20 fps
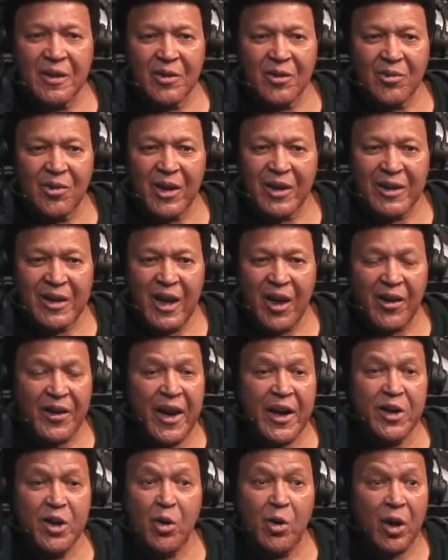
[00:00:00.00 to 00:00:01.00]
right now. And
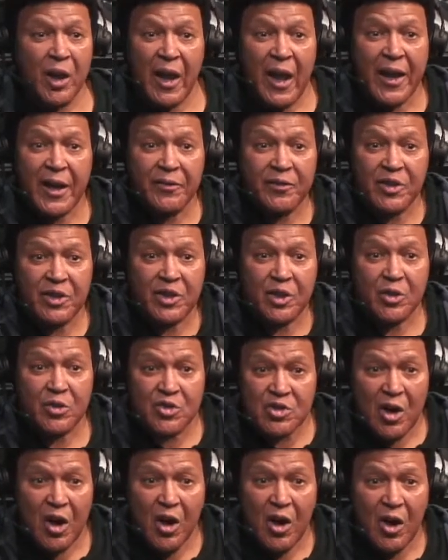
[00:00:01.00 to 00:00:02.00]
I know a lot of it
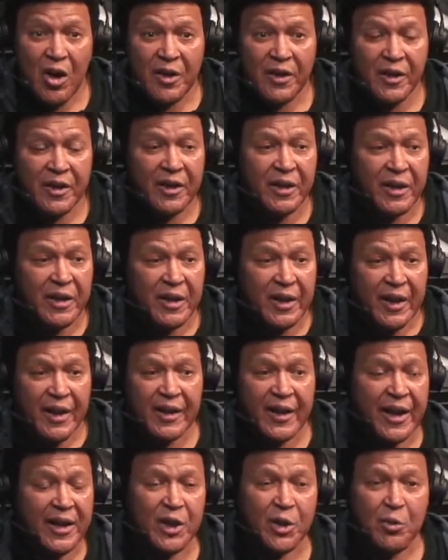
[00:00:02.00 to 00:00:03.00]
goes on, and
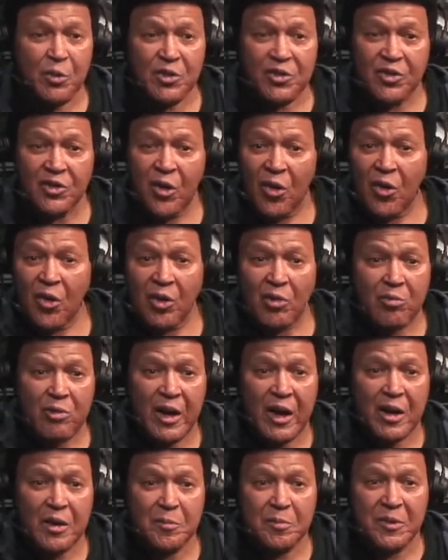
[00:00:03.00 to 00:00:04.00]
I know it's all
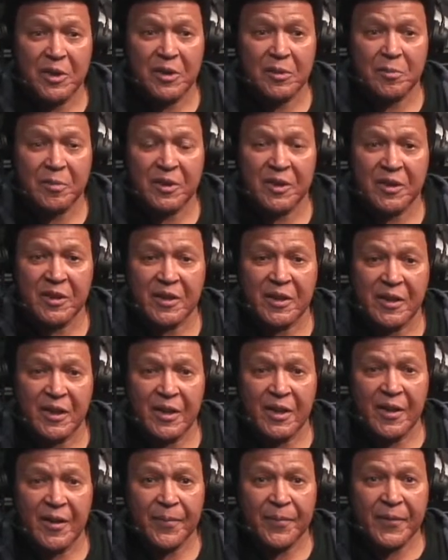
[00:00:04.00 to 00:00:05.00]
around me, but
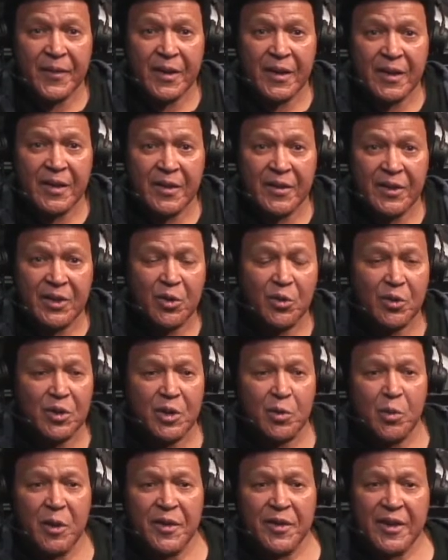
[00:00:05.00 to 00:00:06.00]
the
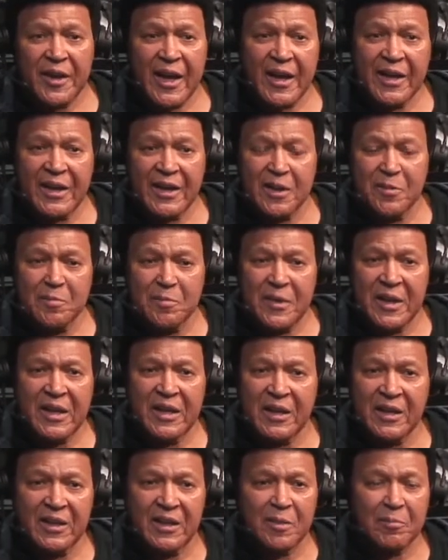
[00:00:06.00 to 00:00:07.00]
only way that I could
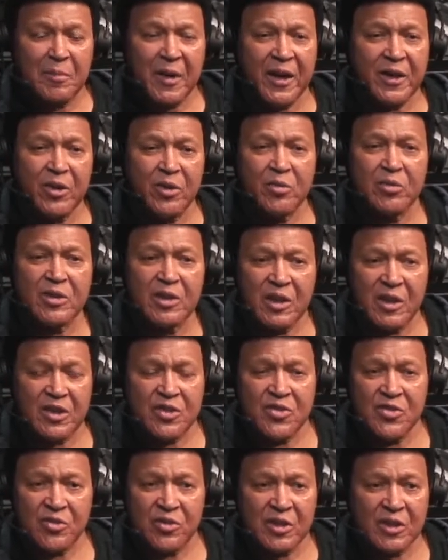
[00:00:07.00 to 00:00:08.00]
make it in my own
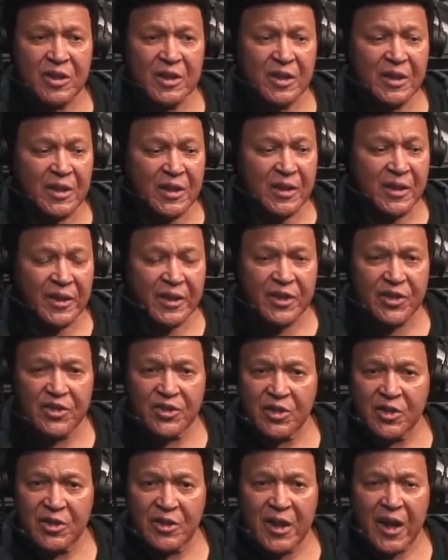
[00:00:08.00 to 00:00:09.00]
country is
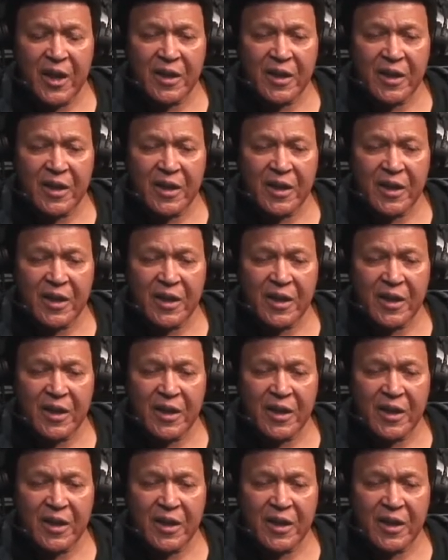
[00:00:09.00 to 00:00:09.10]
to